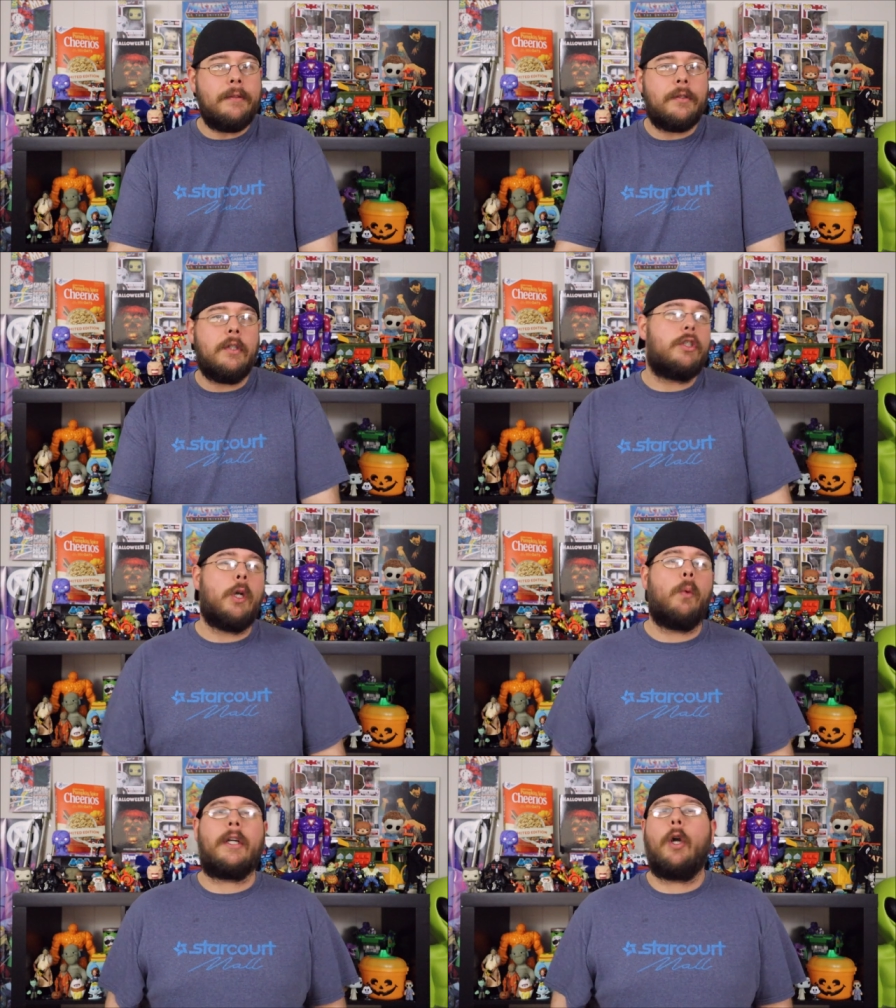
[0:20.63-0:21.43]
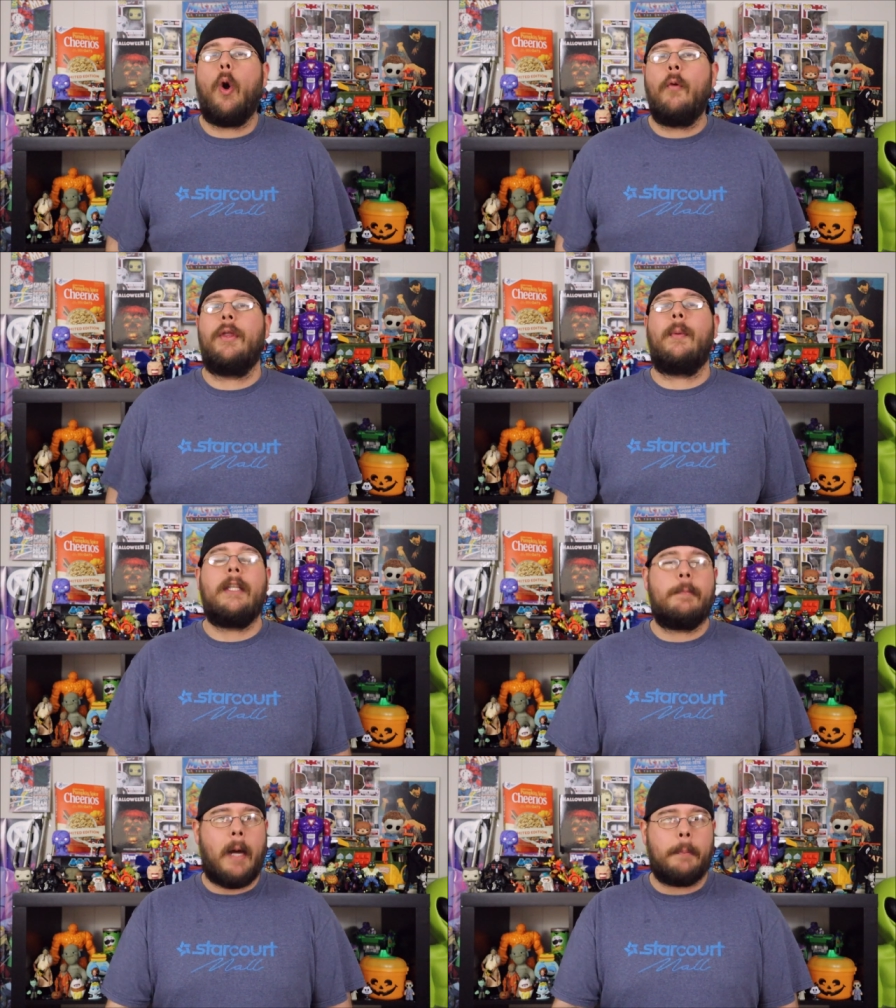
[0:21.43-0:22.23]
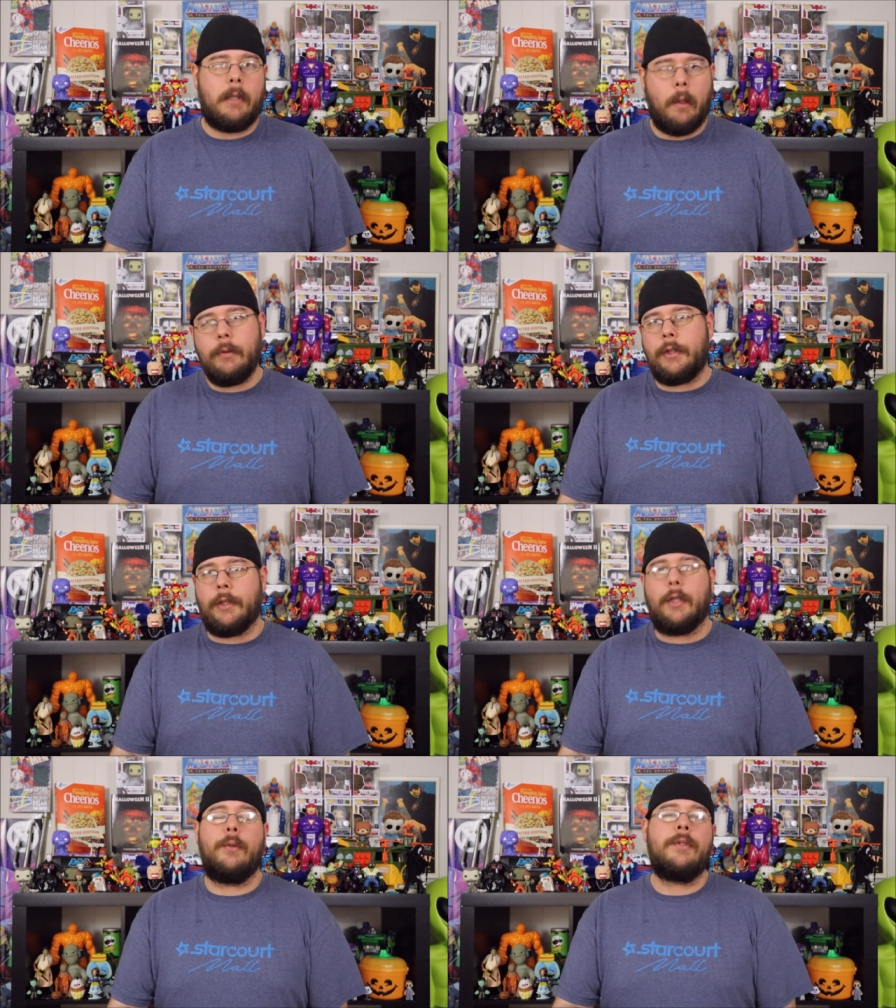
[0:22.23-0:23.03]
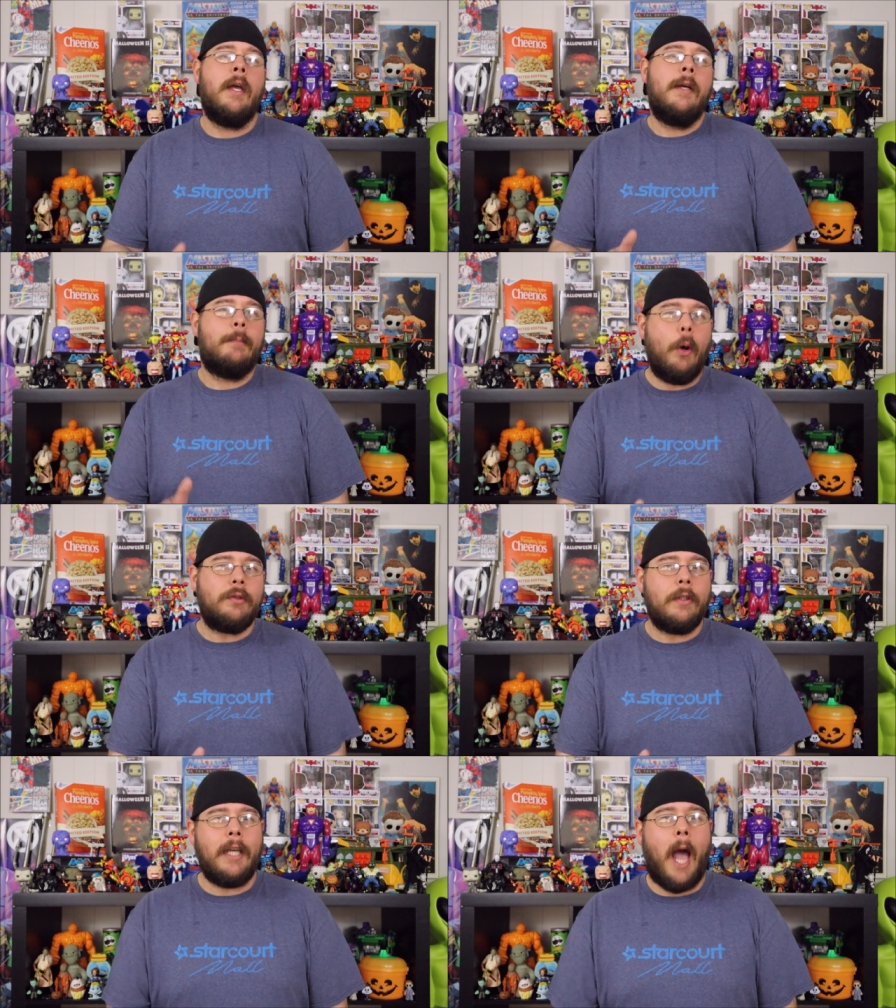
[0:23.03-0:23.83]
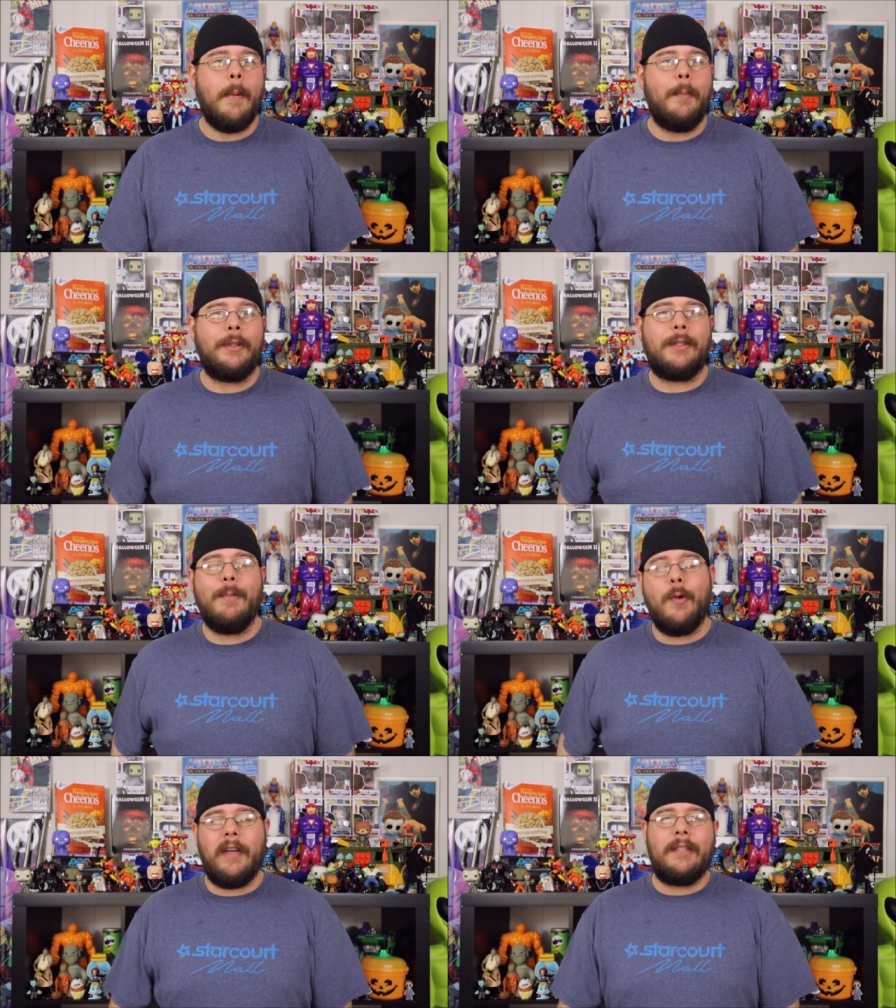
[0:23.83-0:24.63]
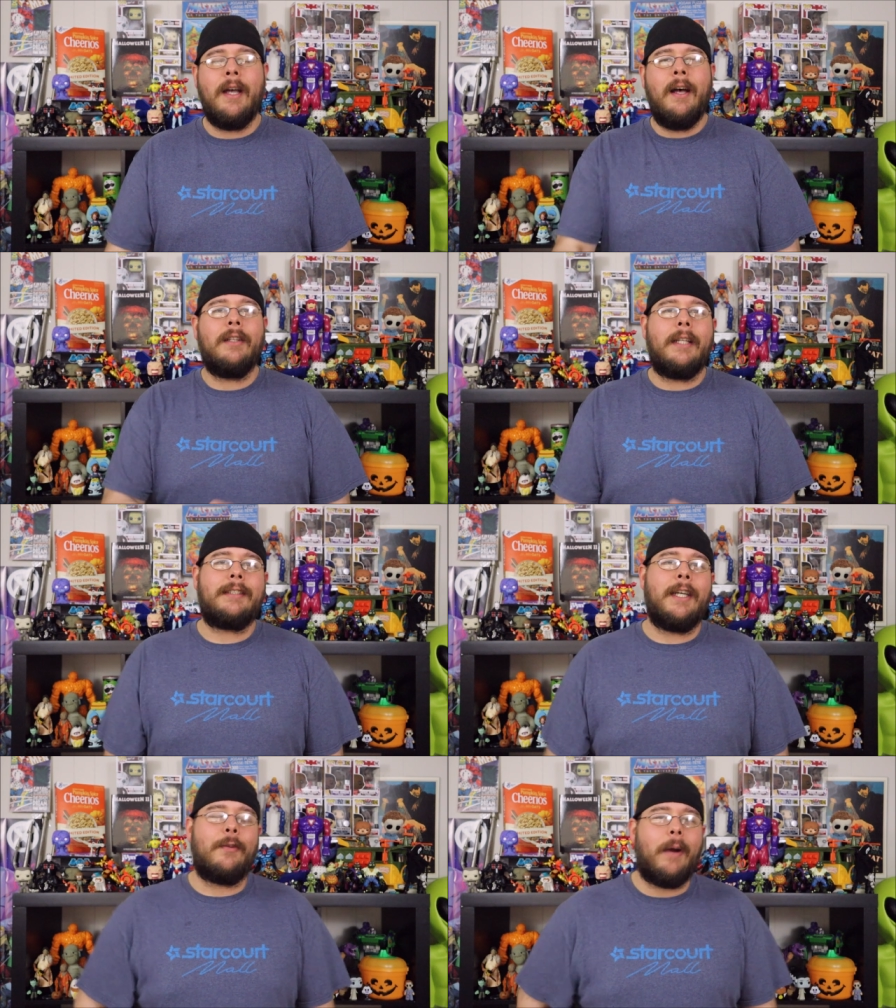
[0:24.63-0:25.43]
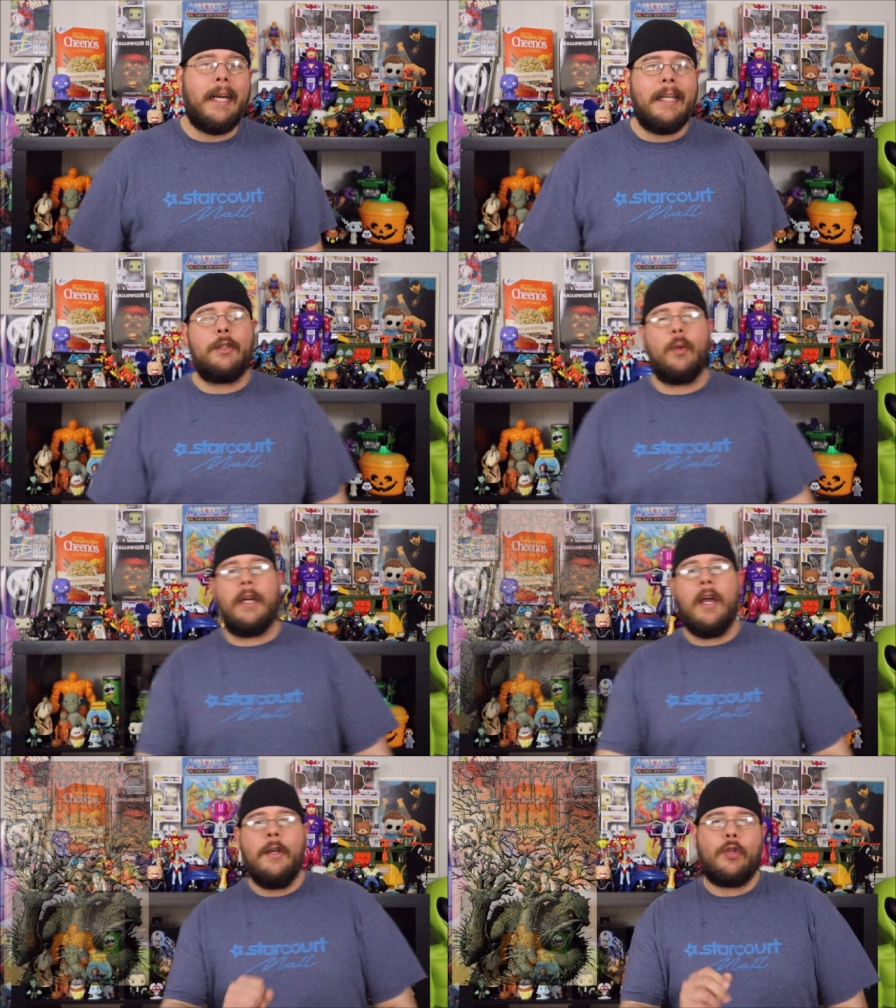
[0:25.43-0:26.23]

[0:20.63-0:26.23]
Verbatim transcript: It's the show where I go over the week's pop culture news, mostly comic books and movies. Let's get right into it.